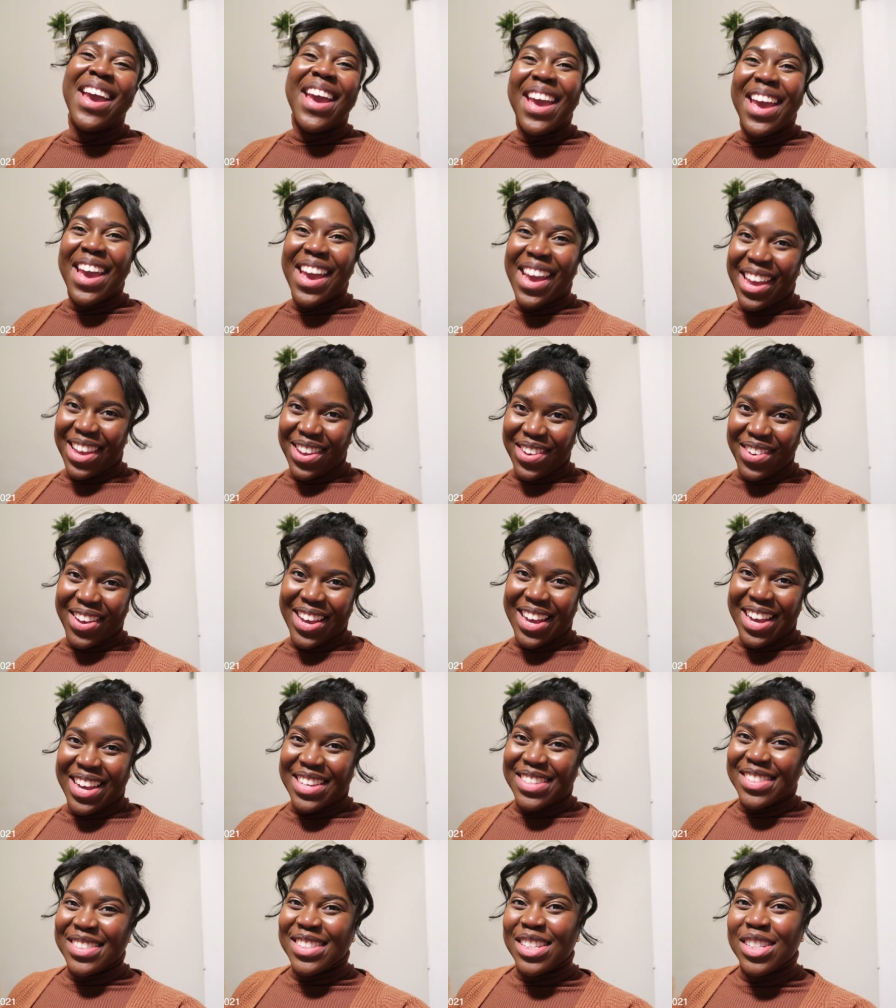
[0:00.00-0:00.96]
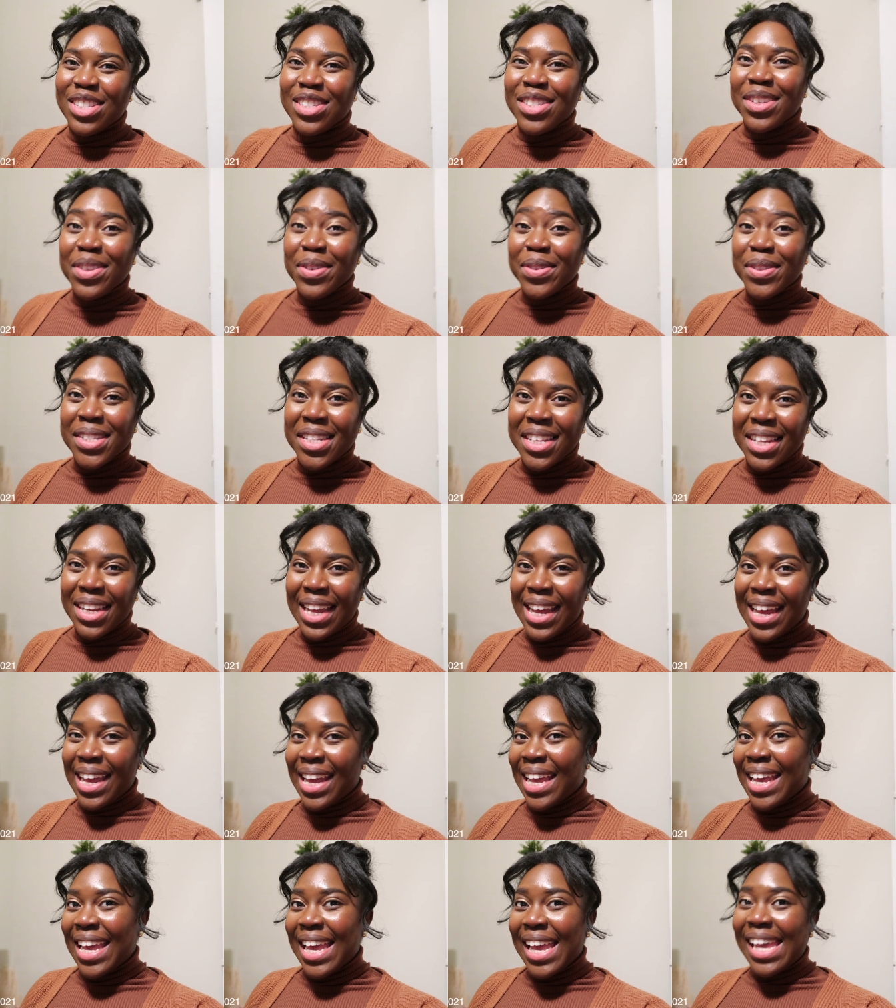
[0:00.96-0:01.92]
hey you guys, so
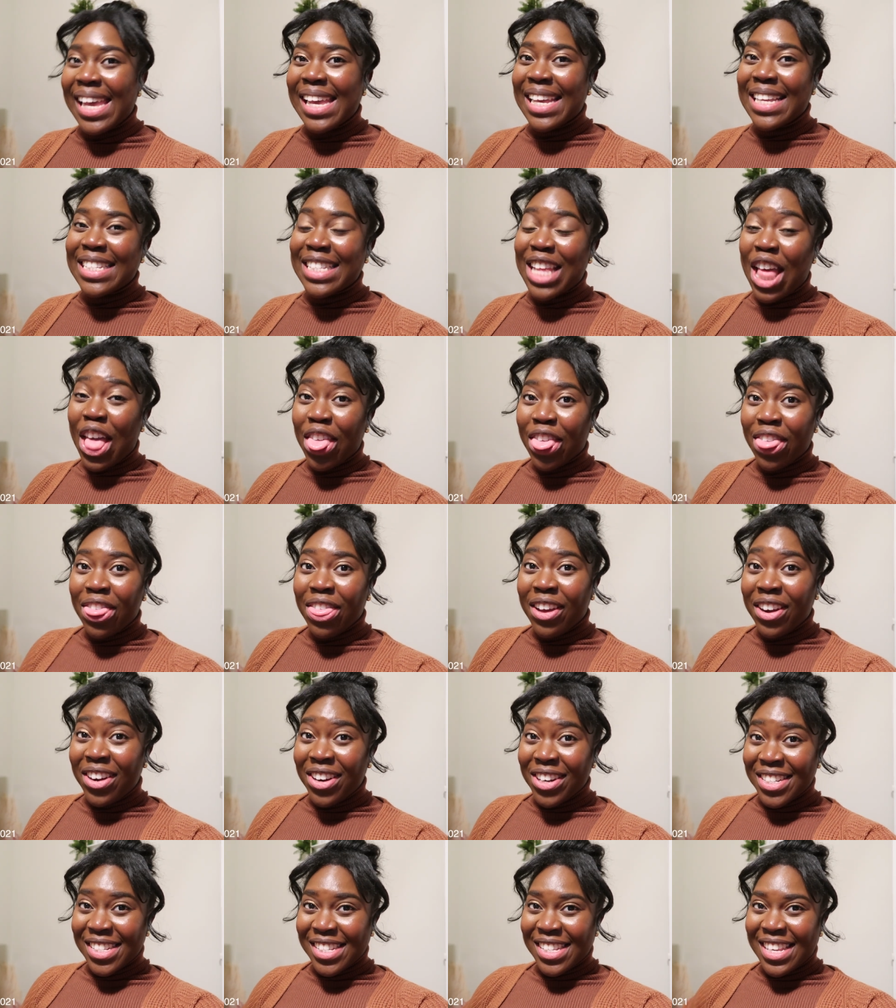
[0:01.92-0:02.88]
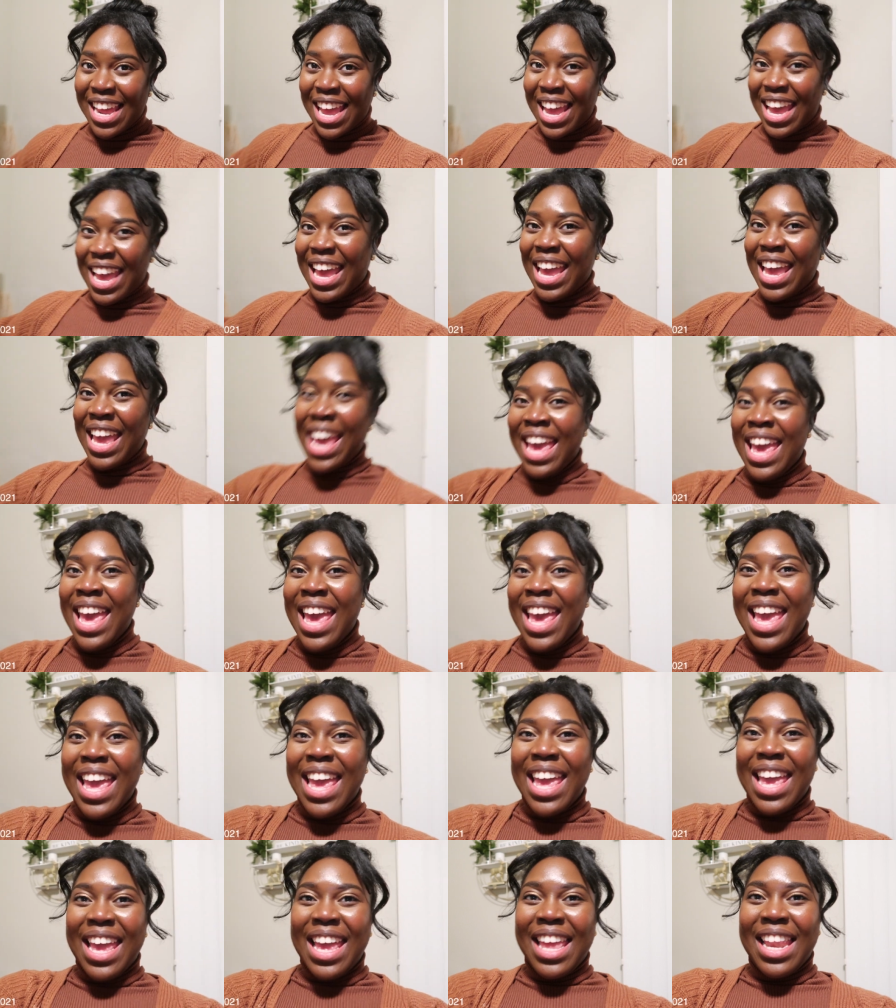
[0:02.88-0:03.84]
today is Thursday.
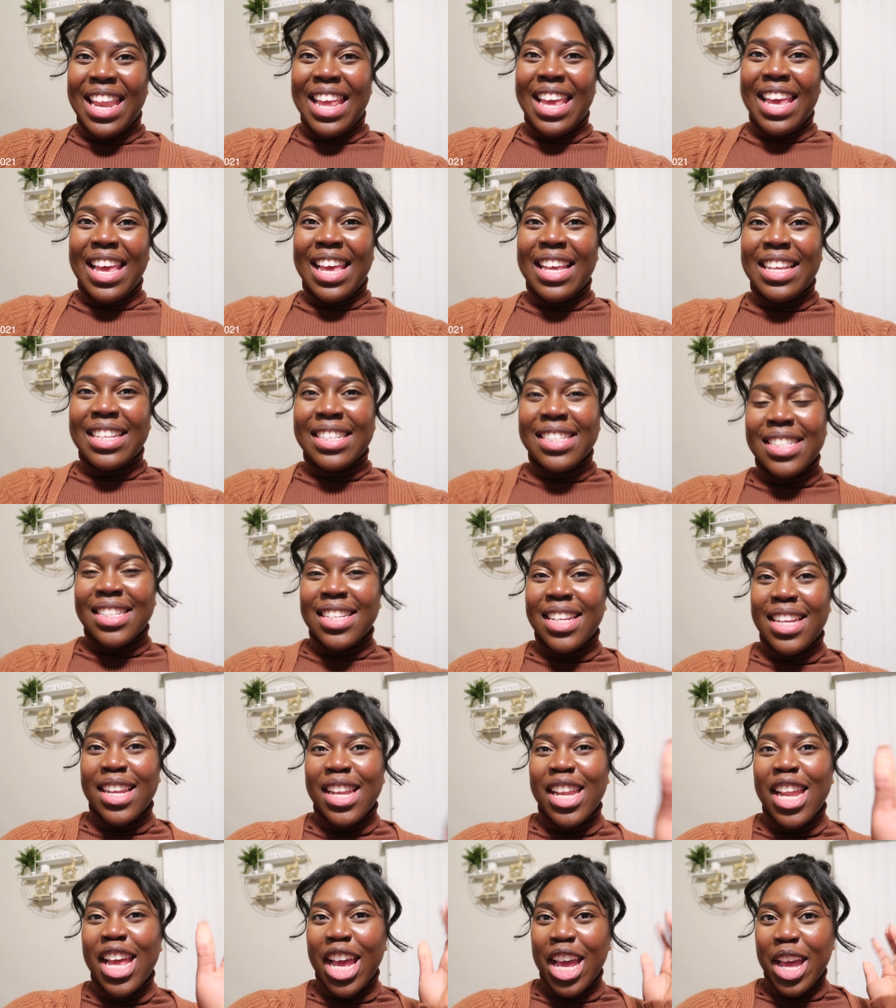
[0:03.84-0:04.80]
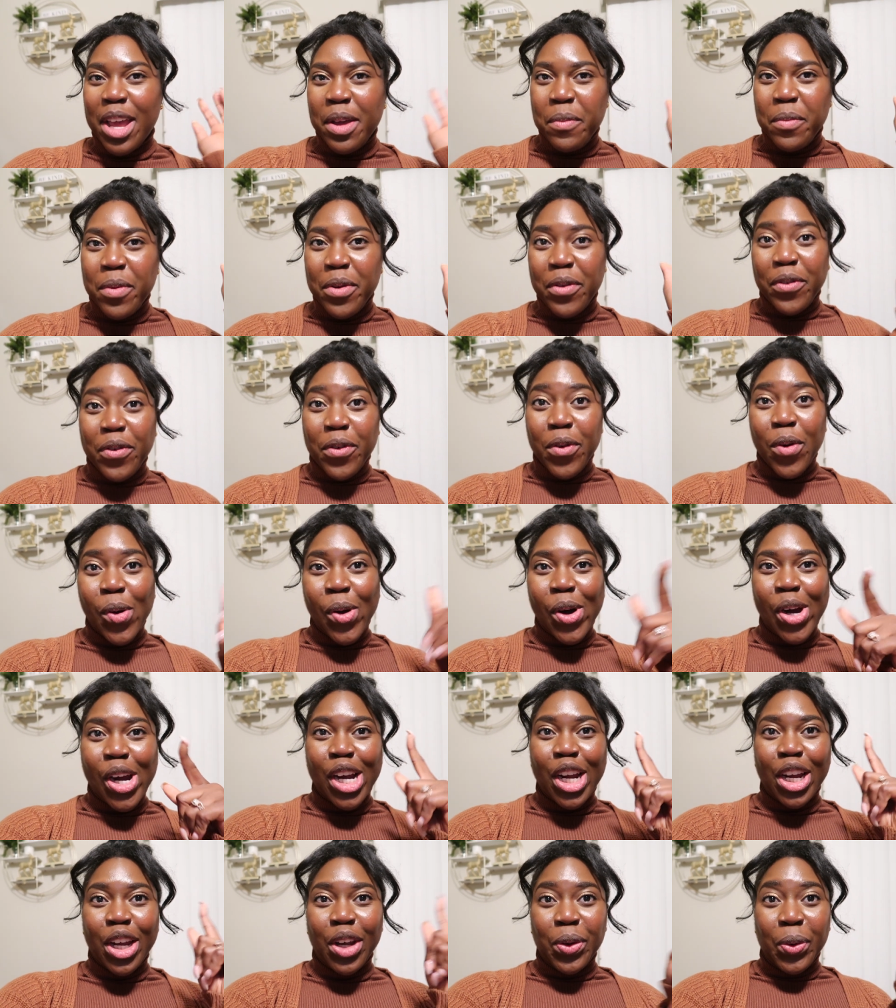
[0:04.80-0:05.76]
It is the day
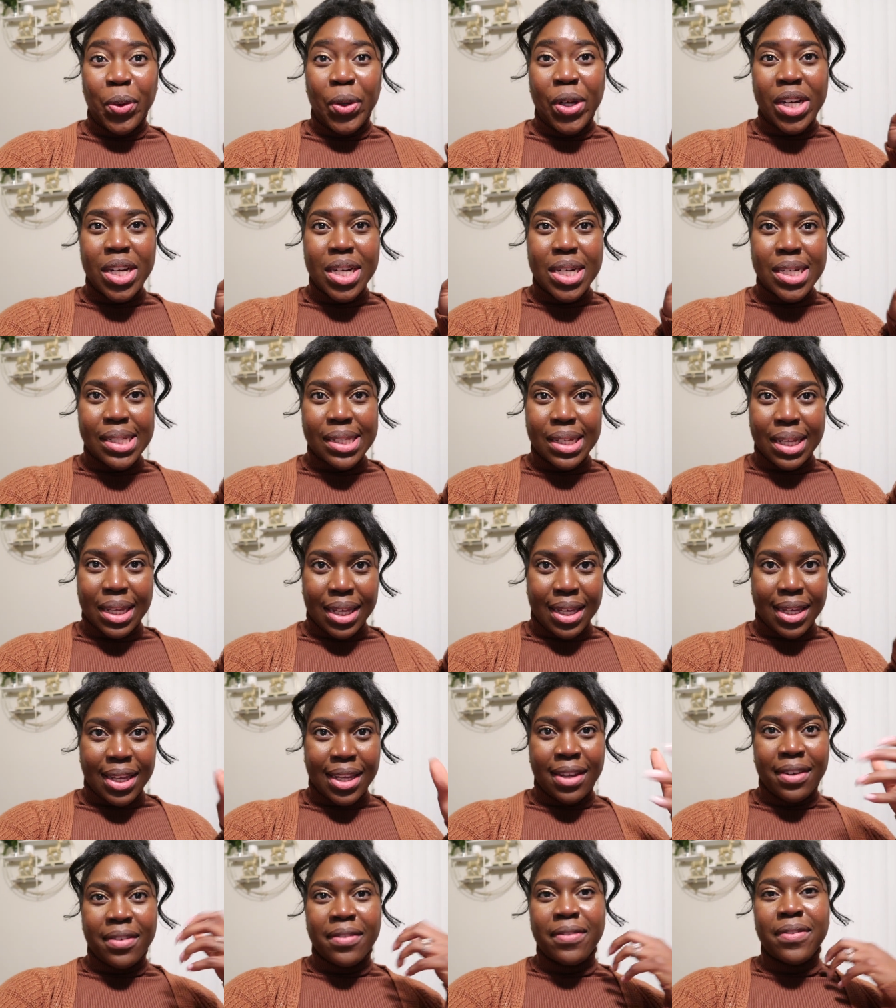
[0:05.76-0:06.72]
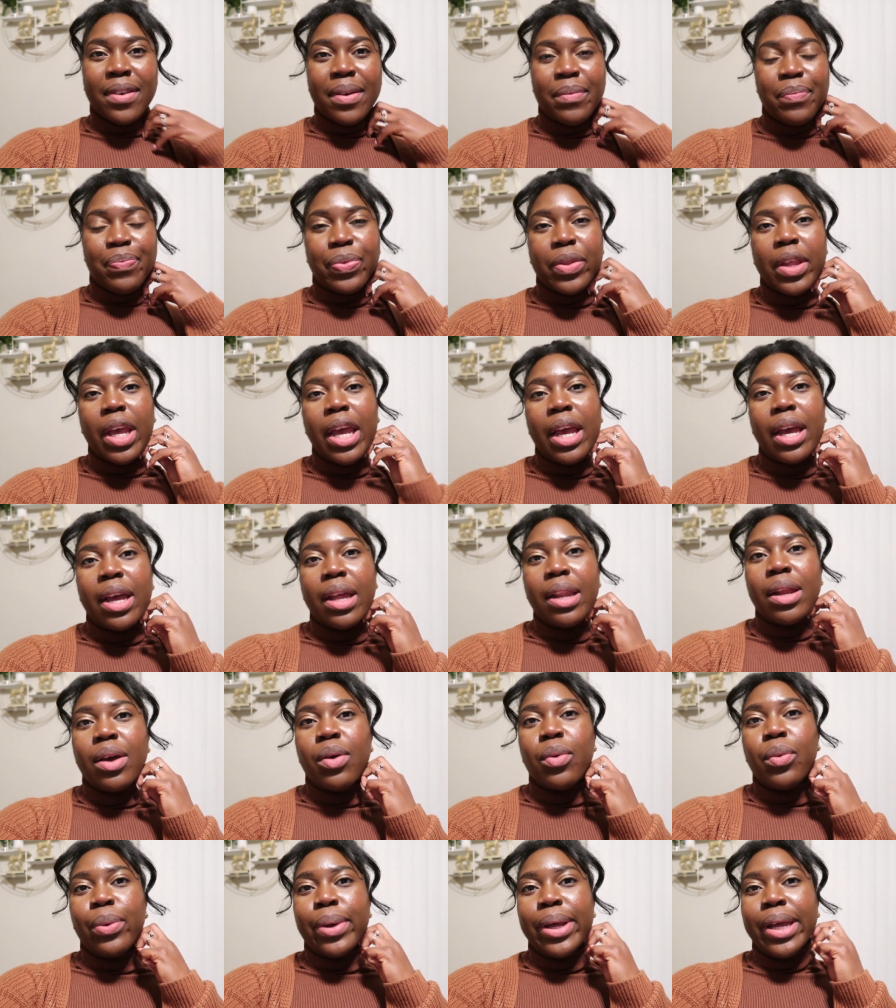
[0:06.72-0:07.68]
before New Year's Eve,
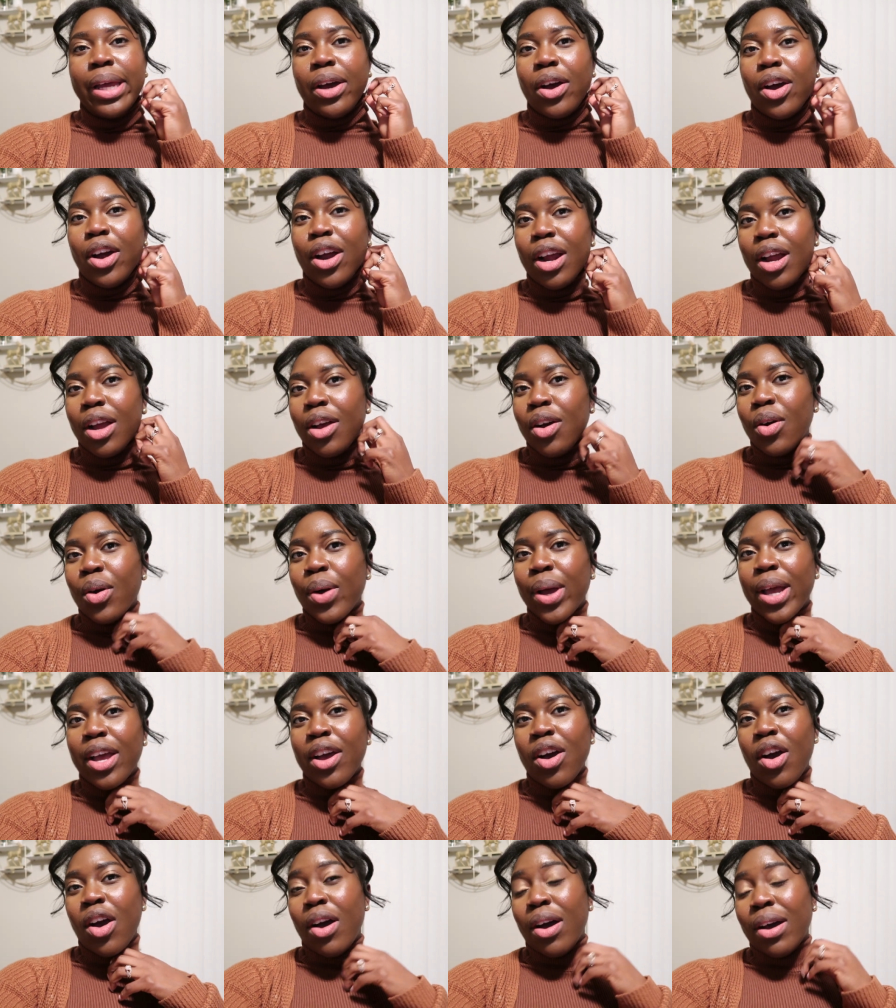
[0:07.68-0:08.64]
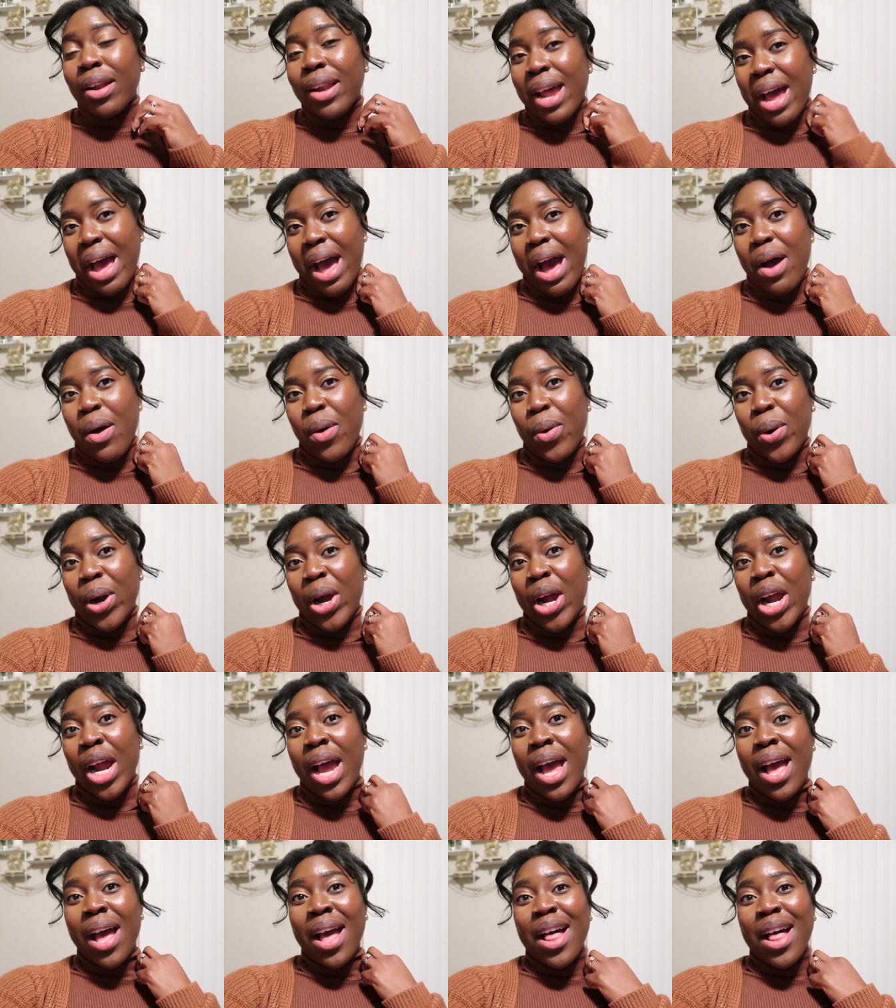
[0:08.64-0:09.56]
and we are going on our